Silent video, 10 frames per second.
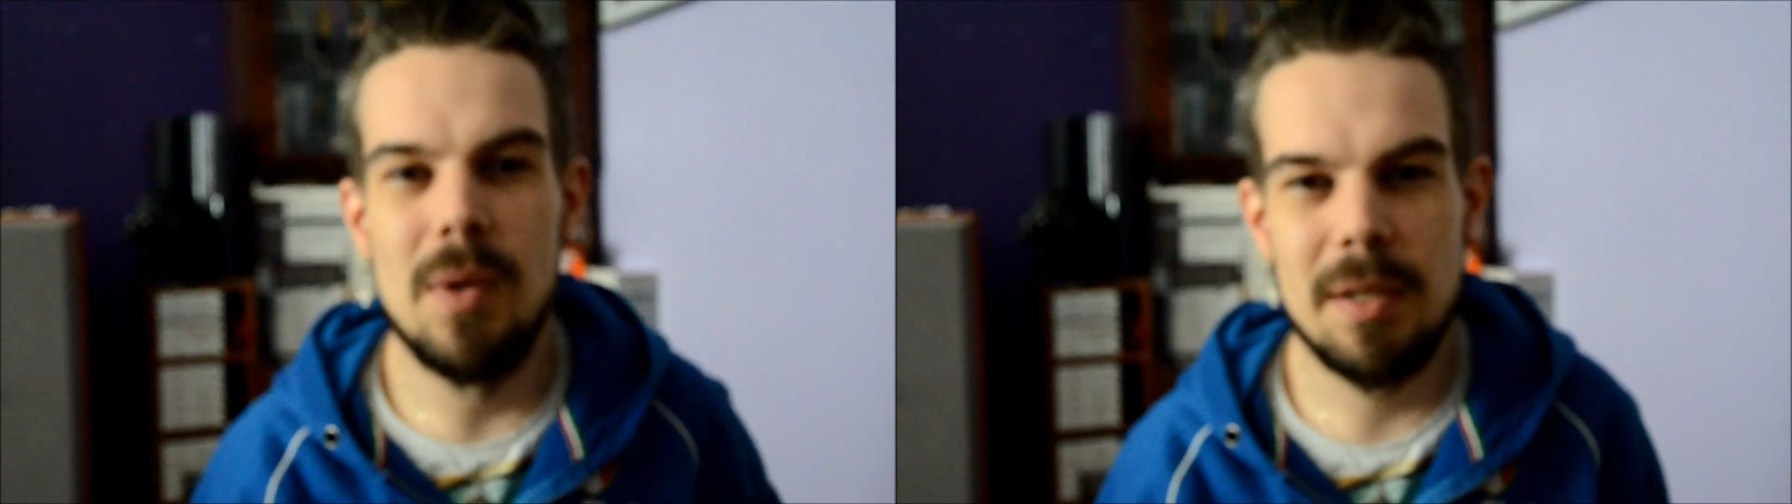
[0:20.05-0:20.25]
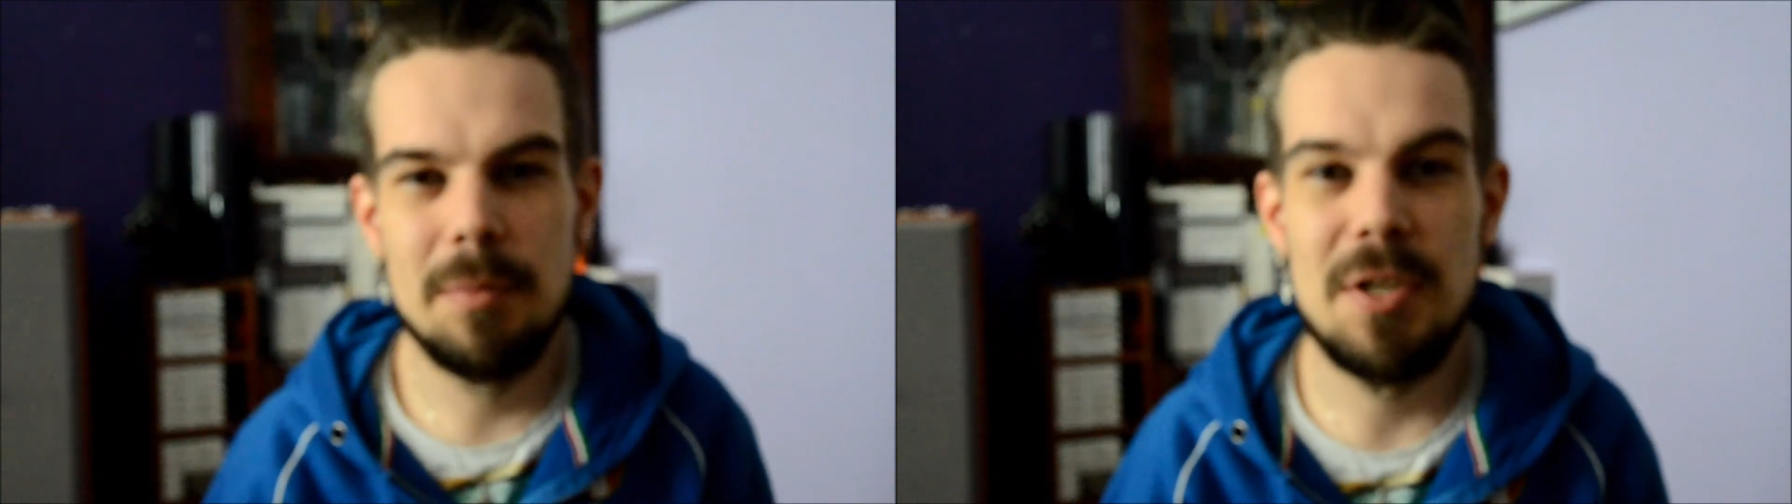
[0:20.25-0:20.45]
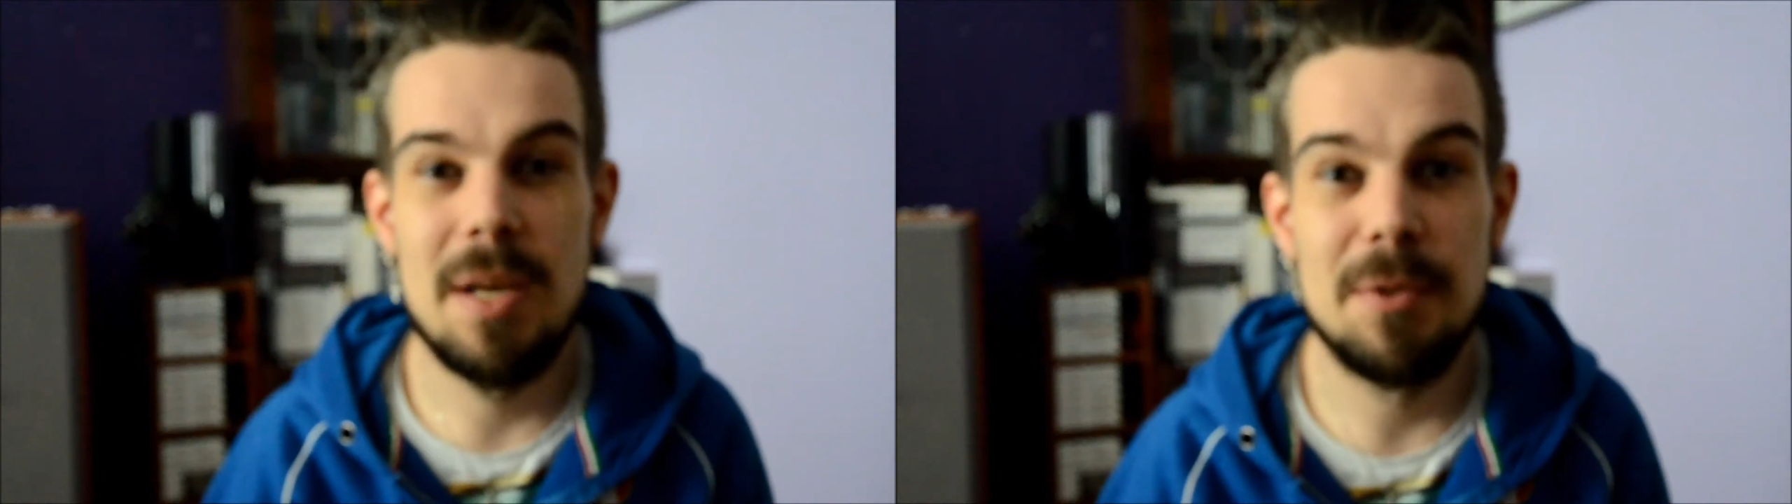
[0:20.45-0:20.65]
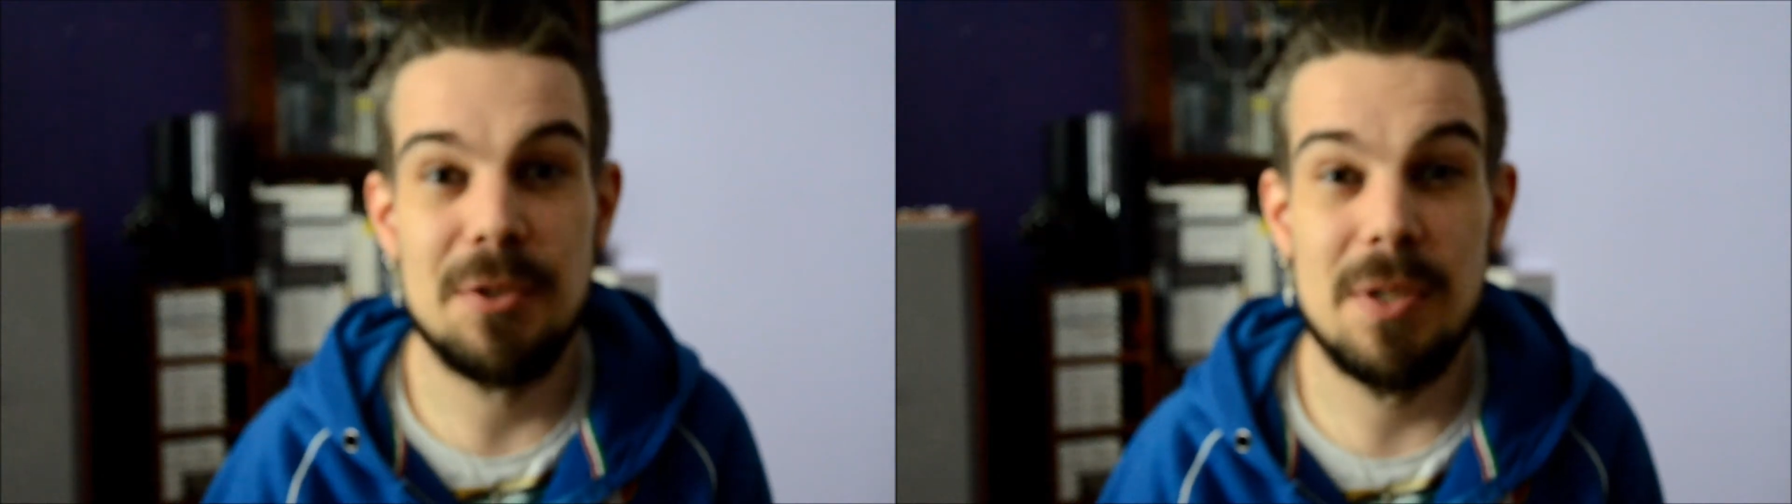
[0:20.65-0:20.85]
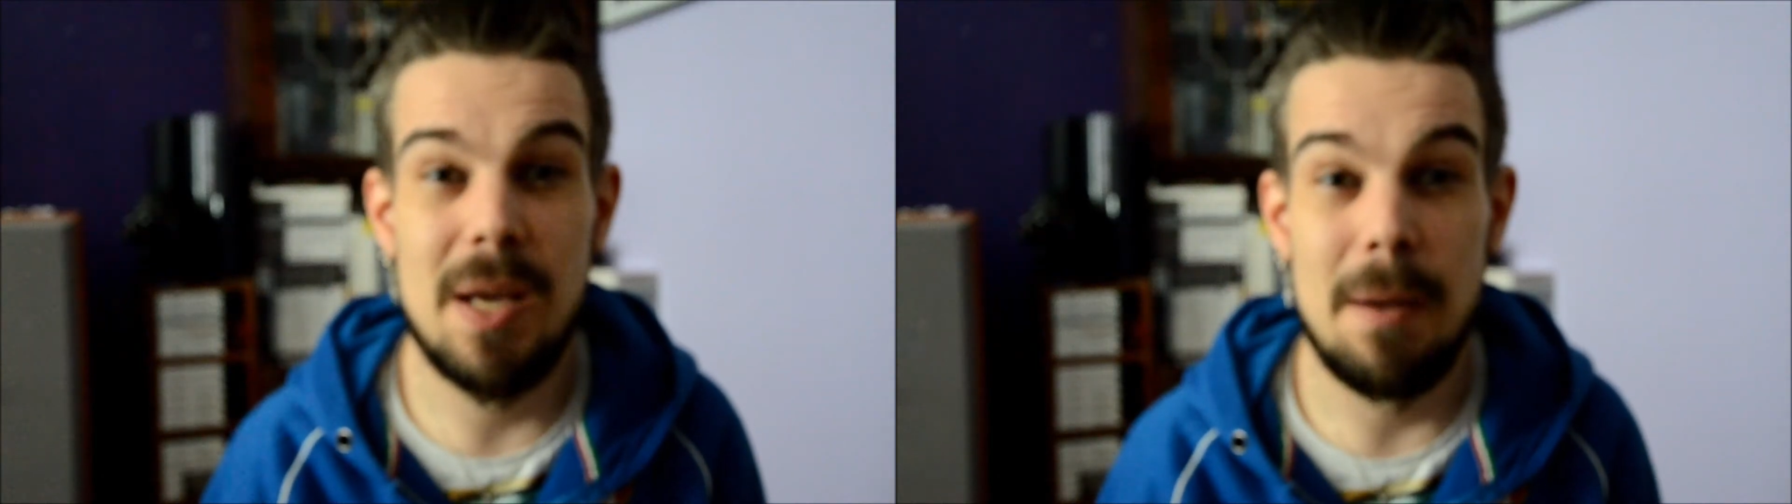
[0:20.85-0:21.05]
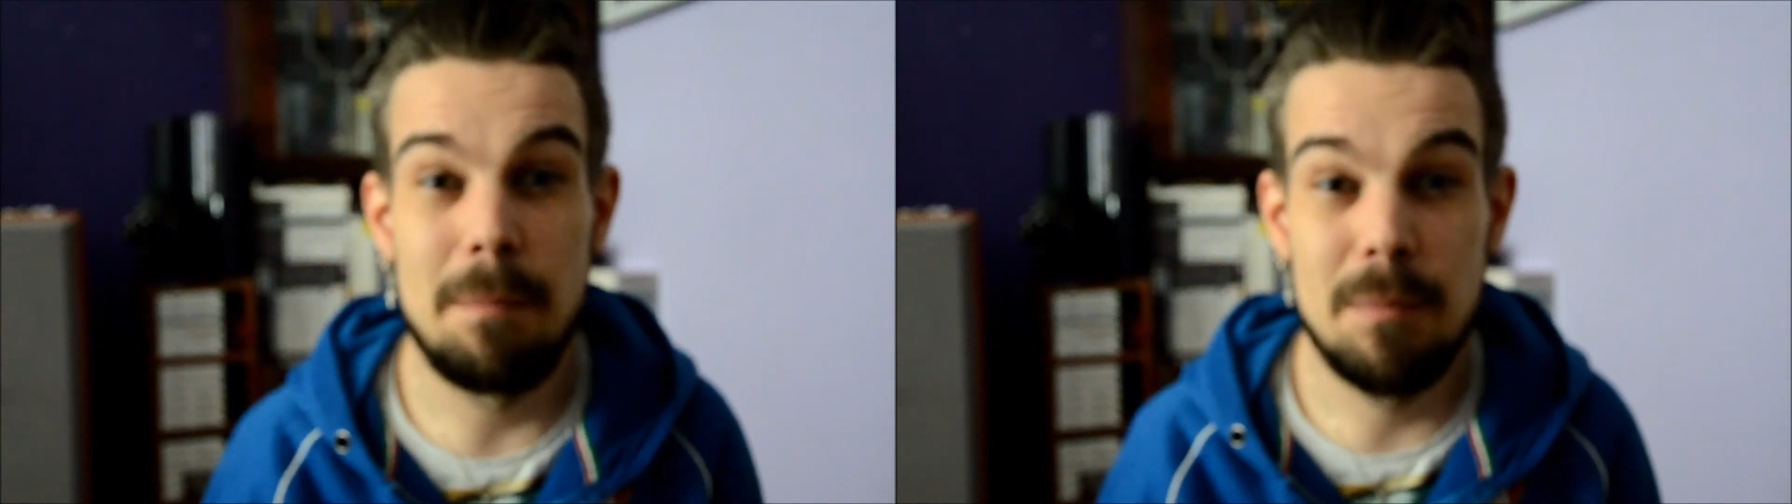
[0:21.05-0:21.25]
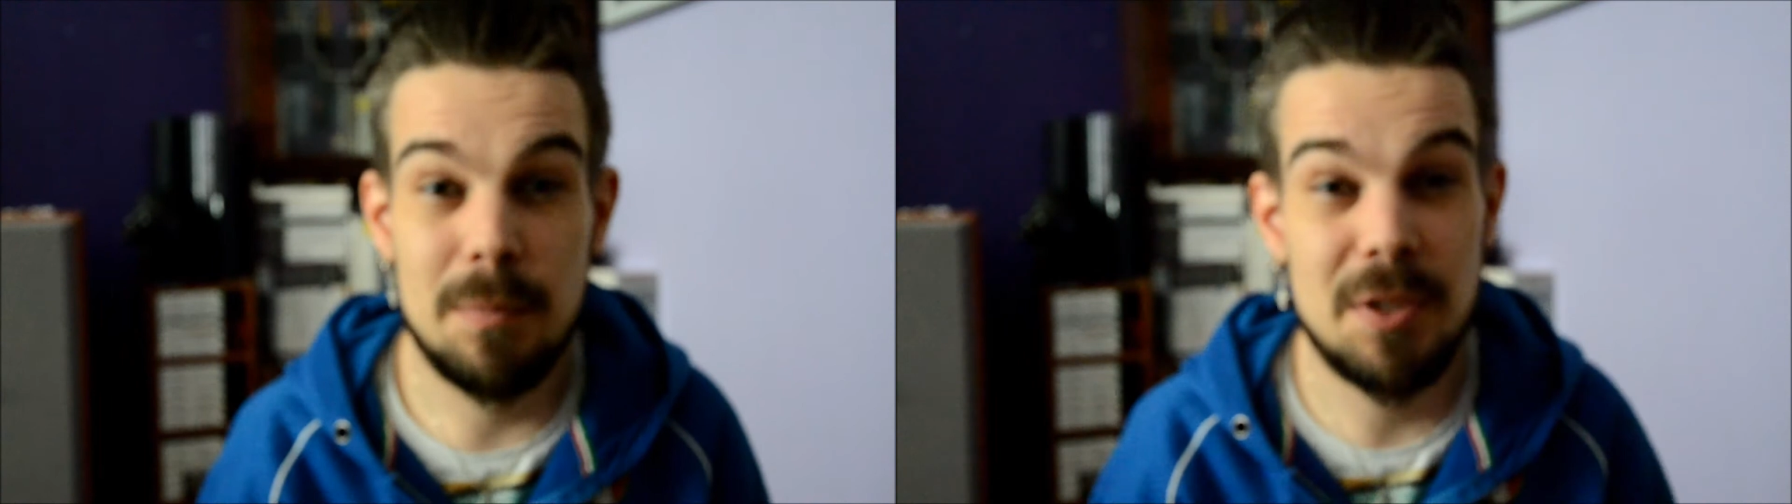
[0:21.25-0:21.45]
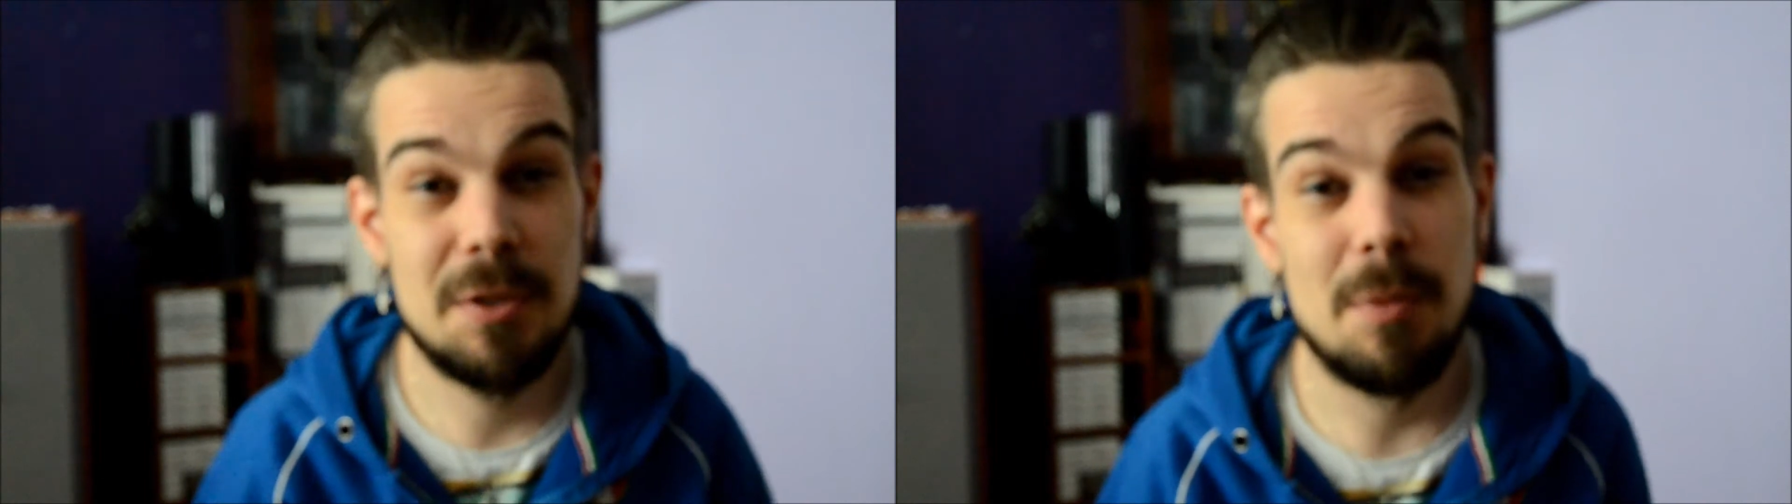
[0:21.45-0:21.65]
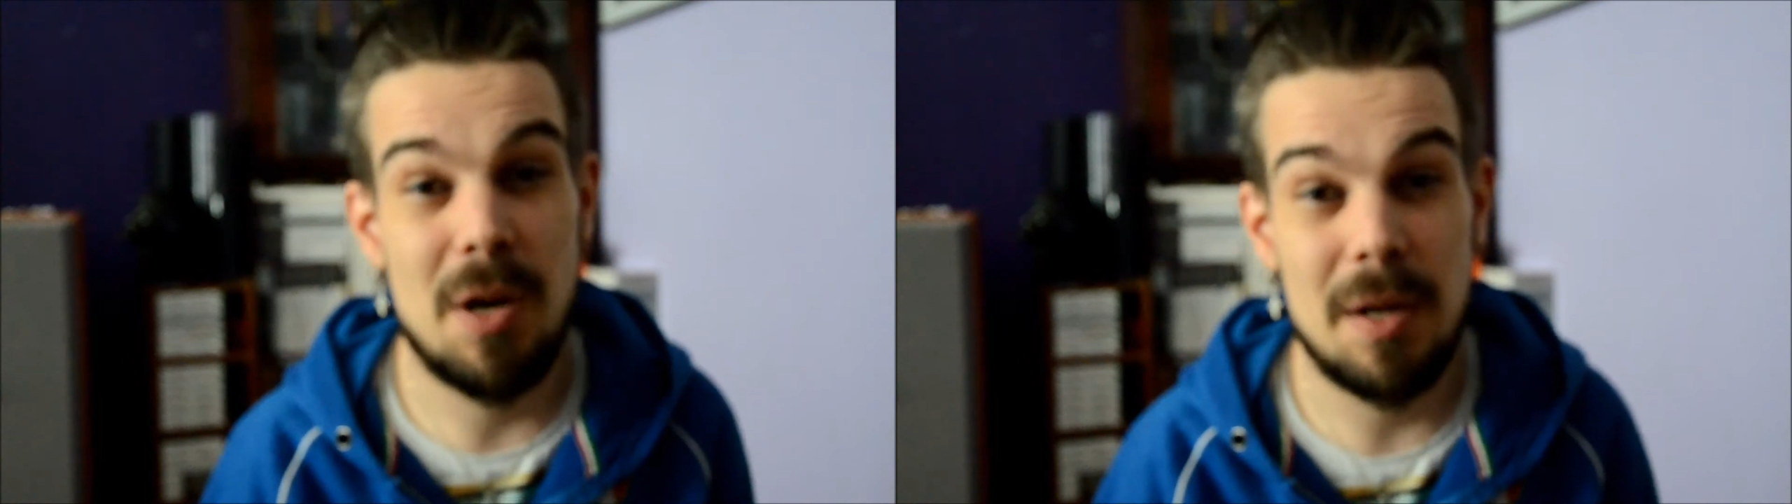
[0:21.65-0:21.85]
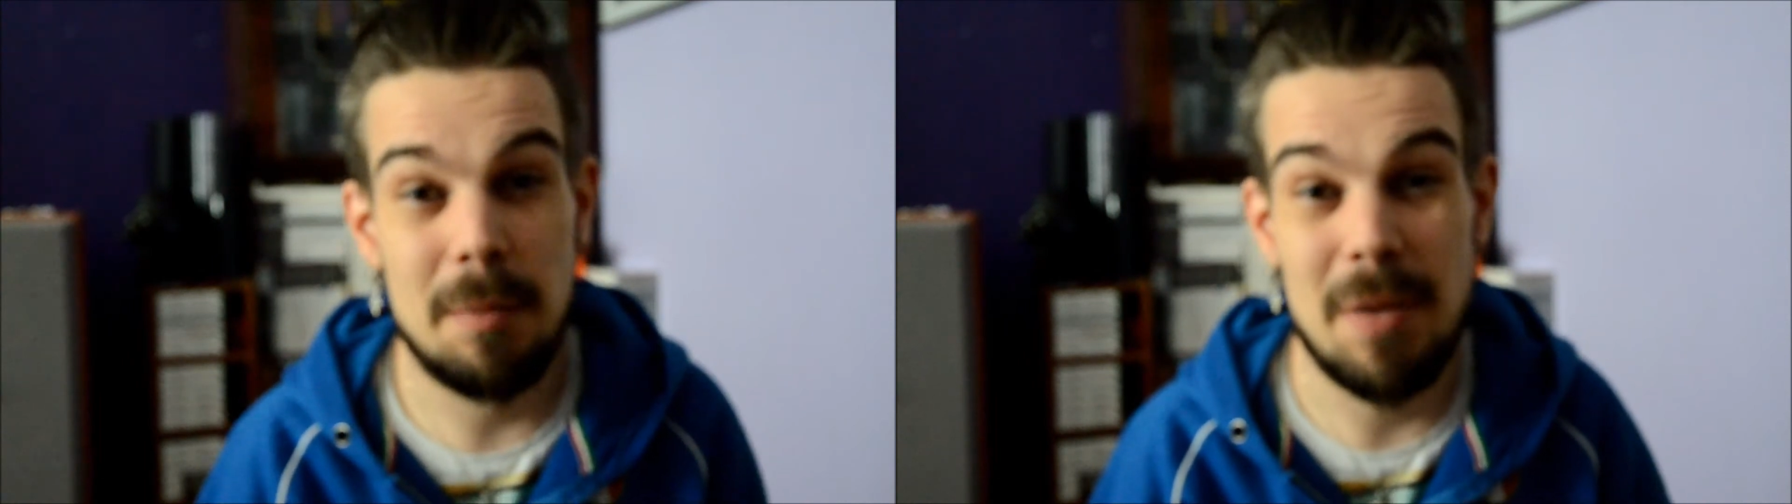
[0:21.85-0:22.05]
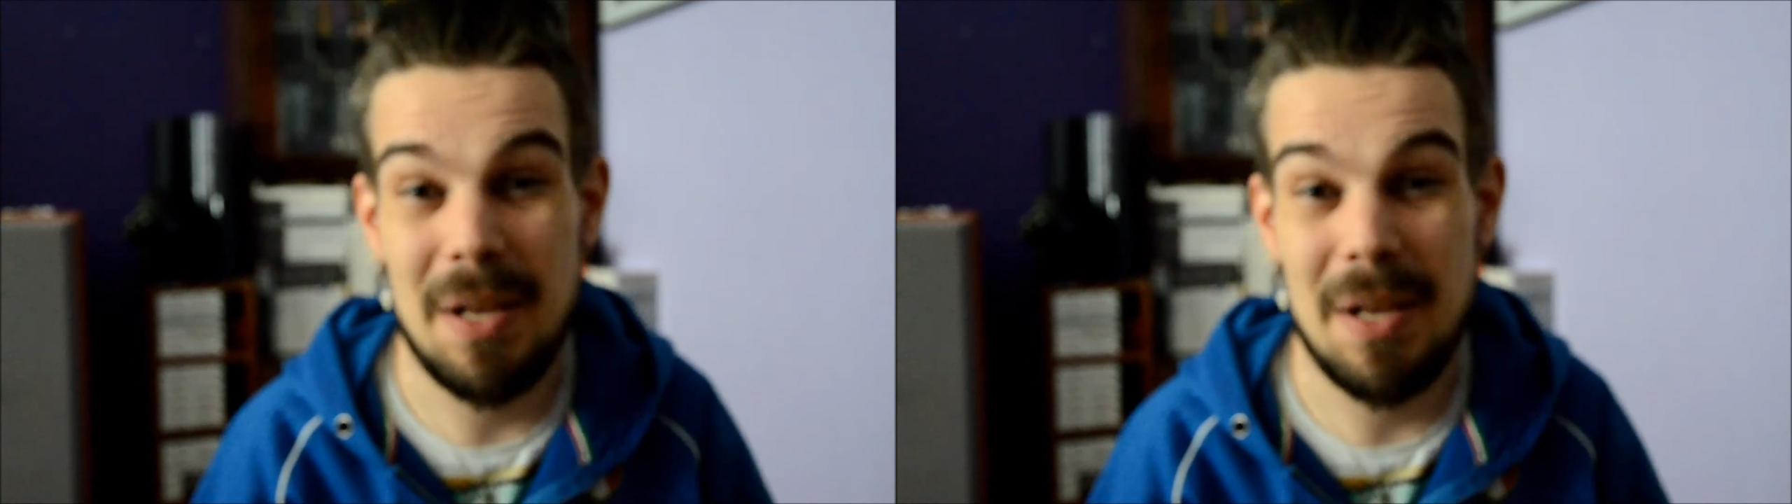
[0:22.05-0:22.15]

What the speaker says: Welcome to Daemion's Lab. This is my